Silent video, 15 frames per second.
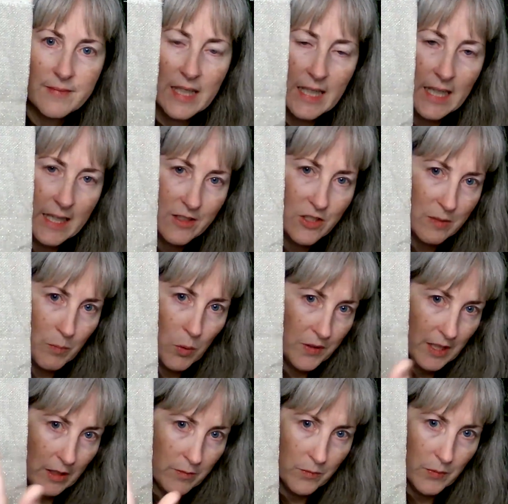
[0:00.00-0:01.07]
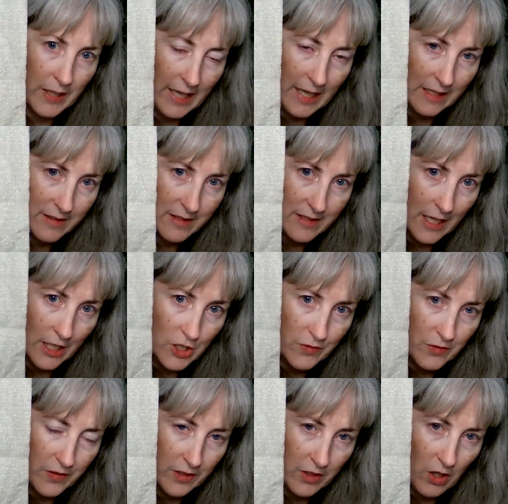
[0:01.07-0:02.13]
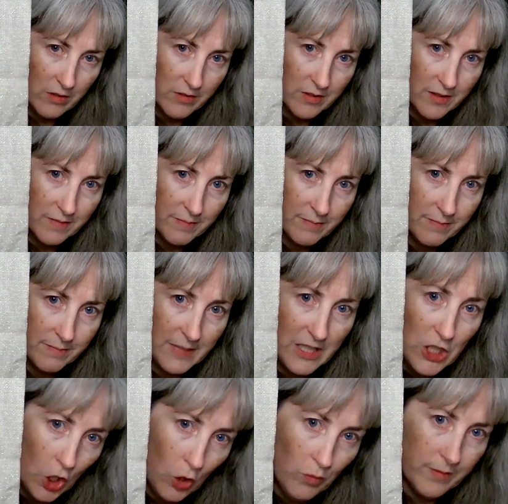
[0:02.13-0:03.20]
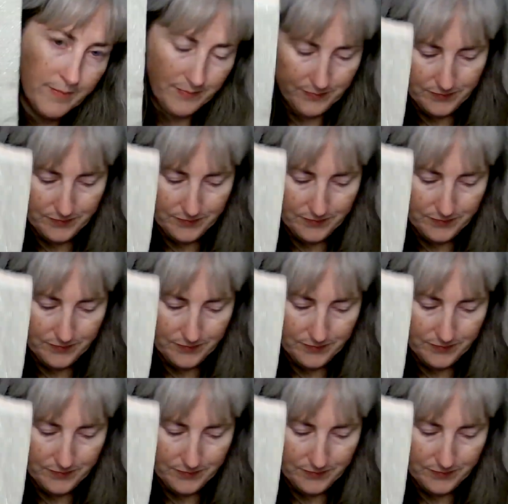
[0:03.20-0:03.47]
And I just pulled out what I had in stash for the colors. He's cute.